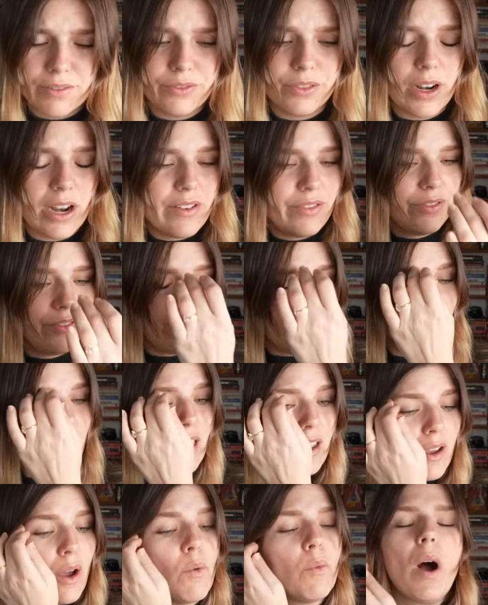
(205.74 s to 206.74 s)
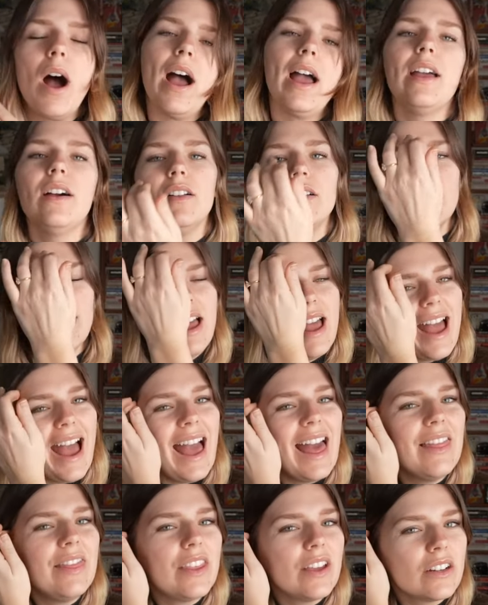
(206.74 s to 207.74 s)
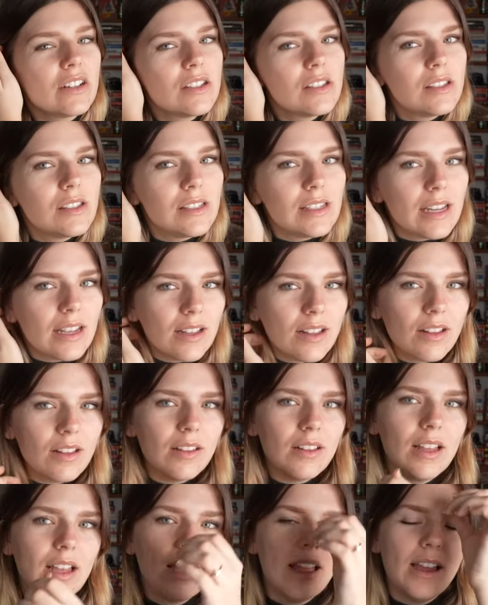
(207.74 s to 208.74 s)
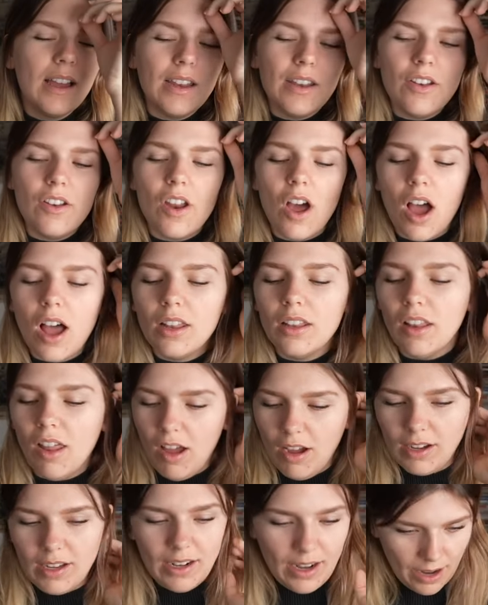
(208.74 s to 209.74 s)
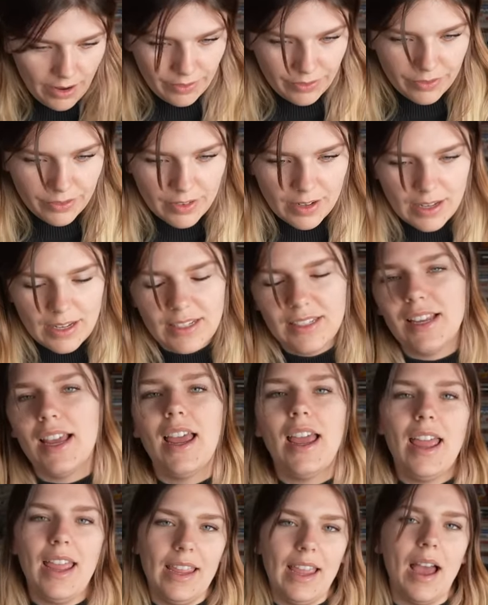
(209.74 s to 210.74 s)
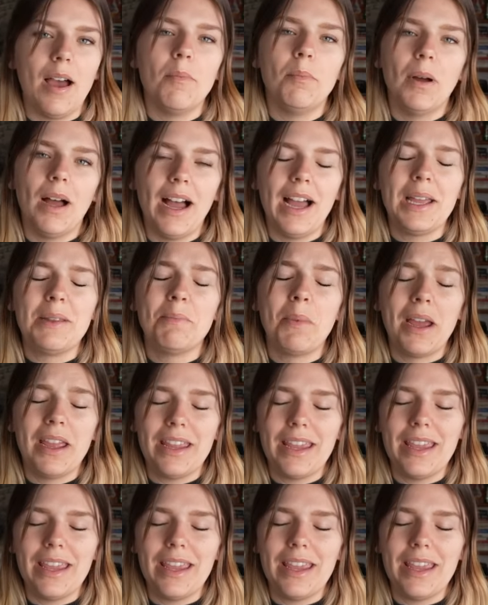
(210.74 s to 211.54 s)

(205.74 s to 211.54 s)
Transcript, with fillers: for I feel like a while, and they're still not long enough to hang out behind my